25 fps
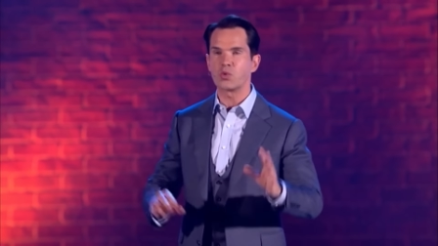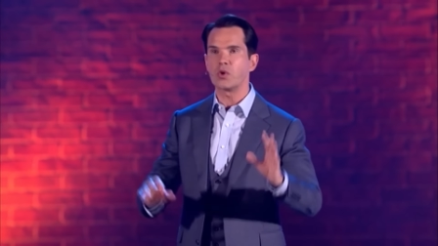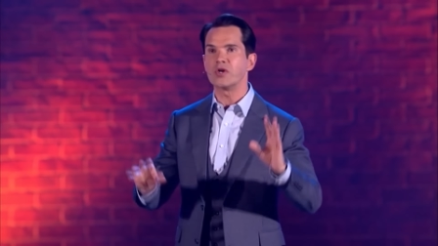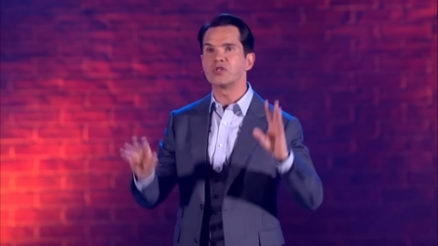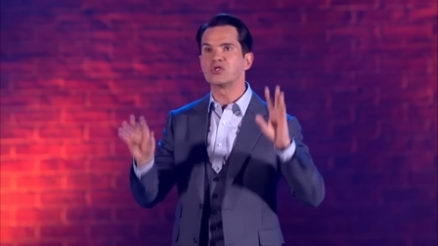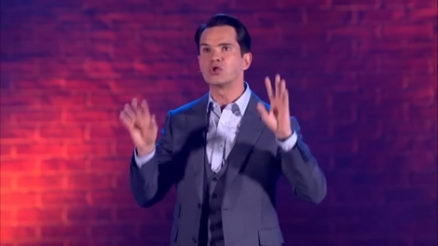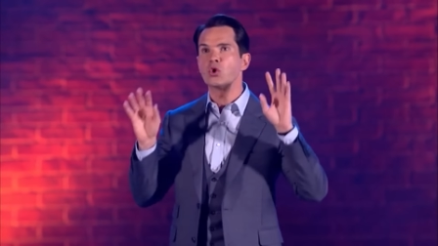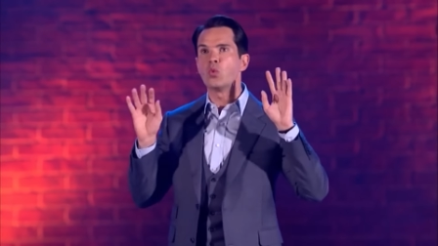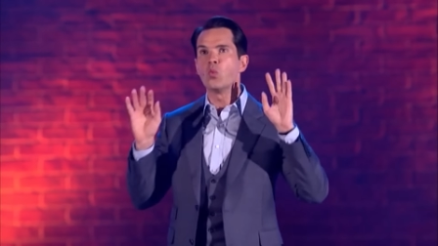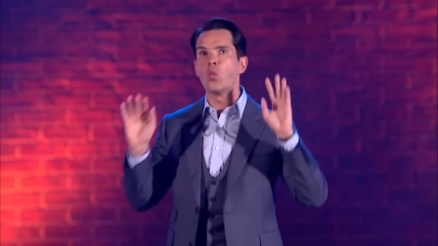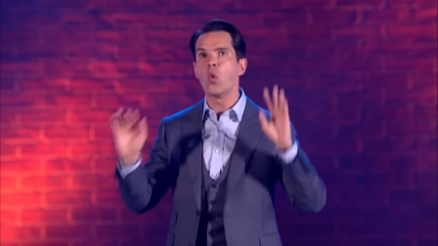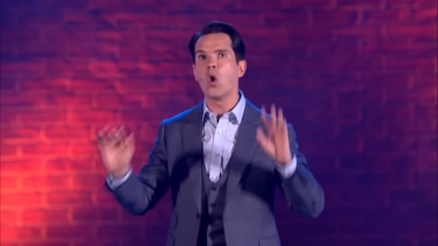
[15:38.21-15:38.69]
What
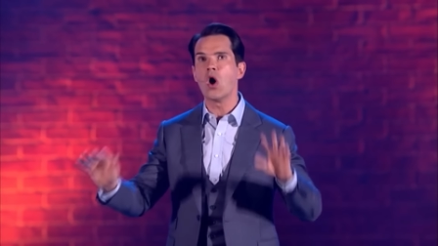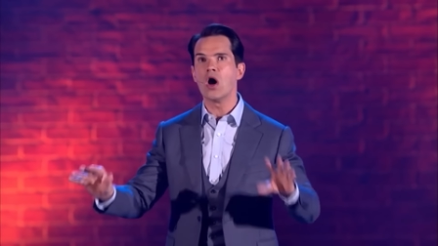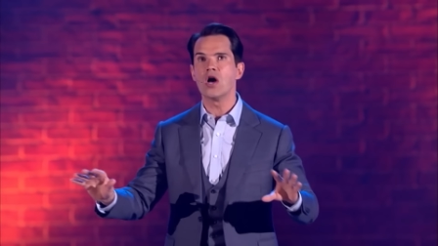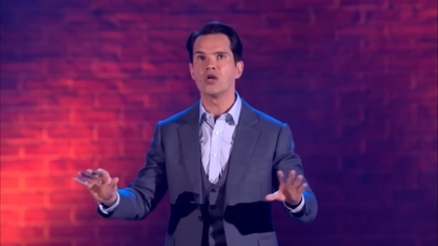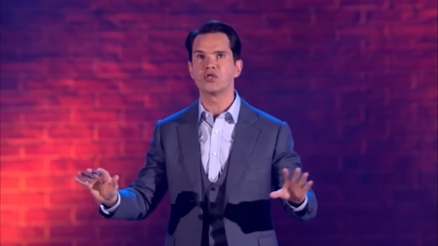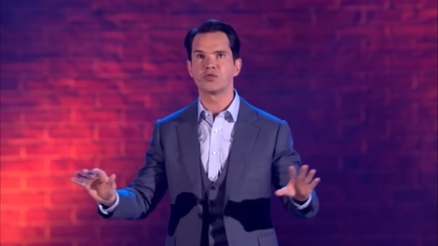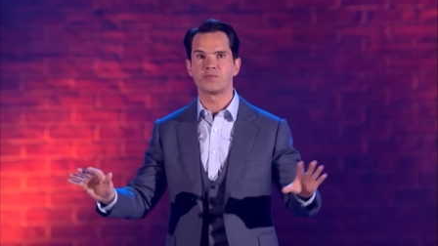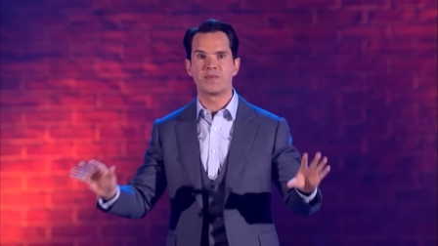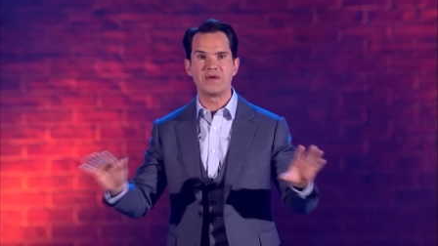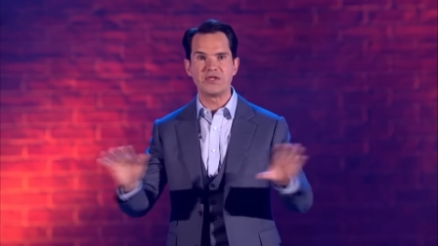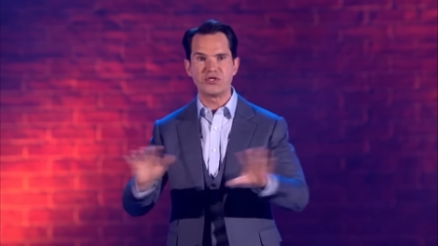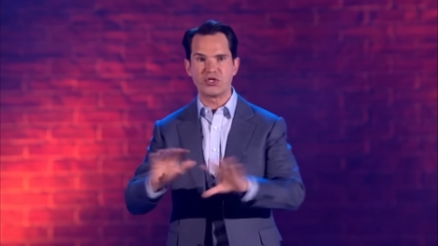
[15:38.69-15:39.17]
is the
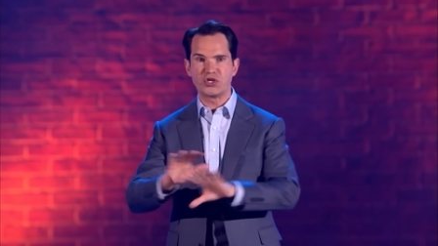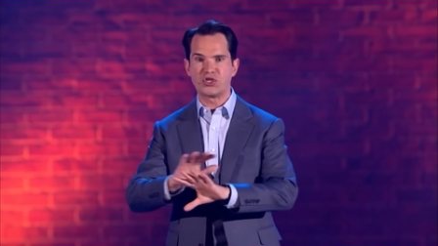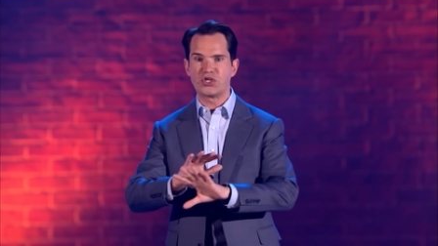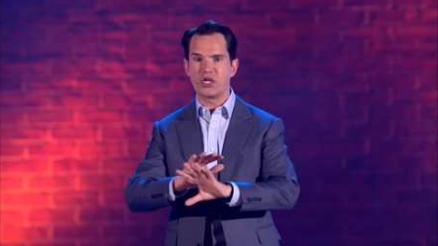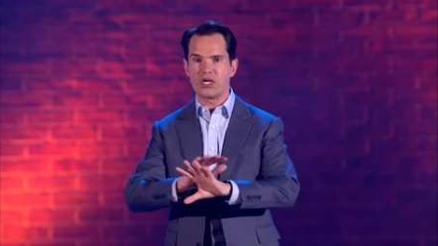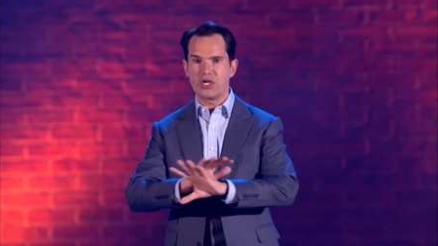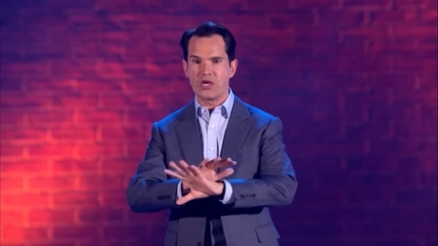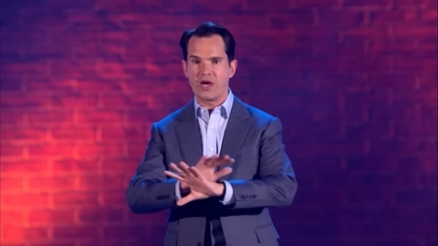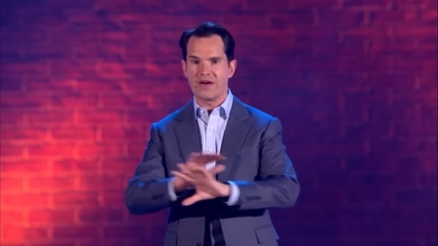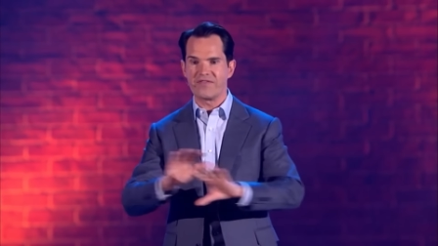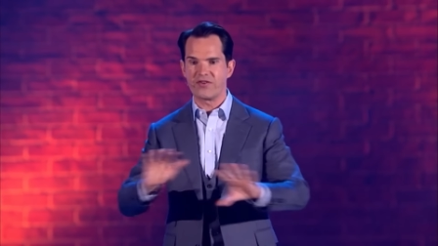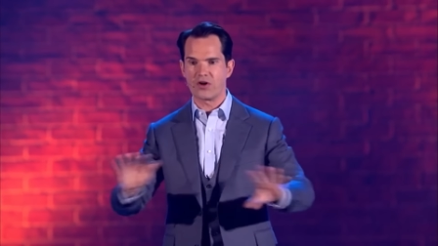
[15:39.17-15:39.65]
worst piece of
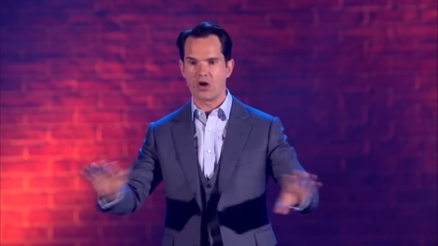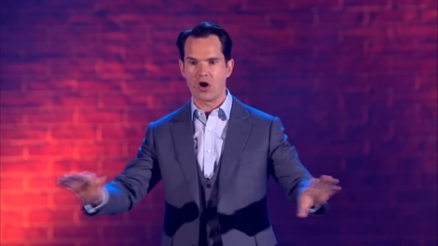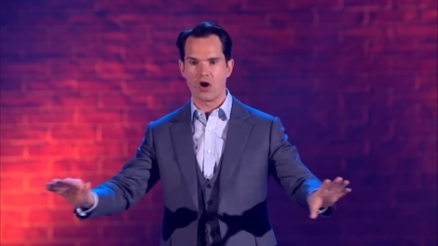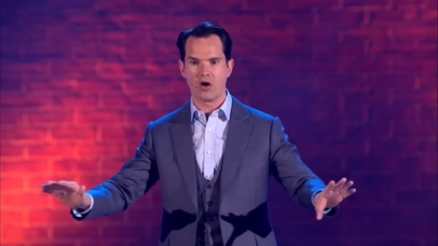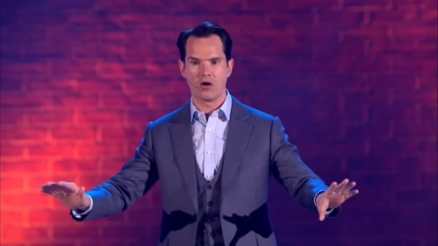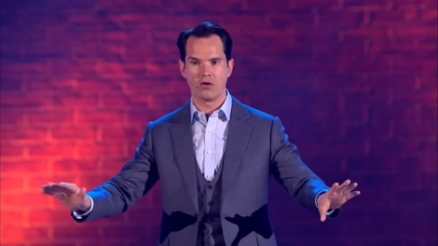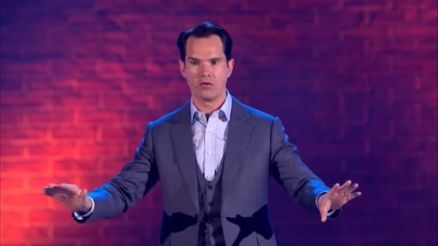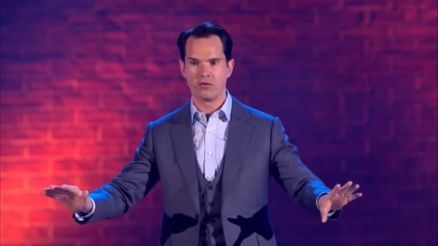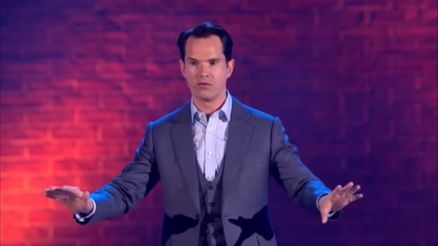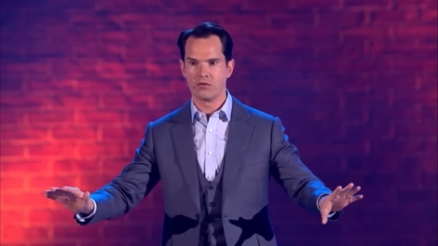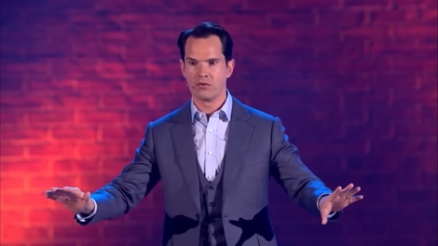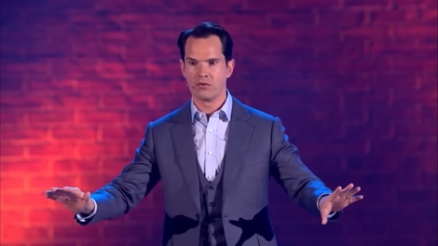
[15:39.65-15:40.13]
shit you ever got?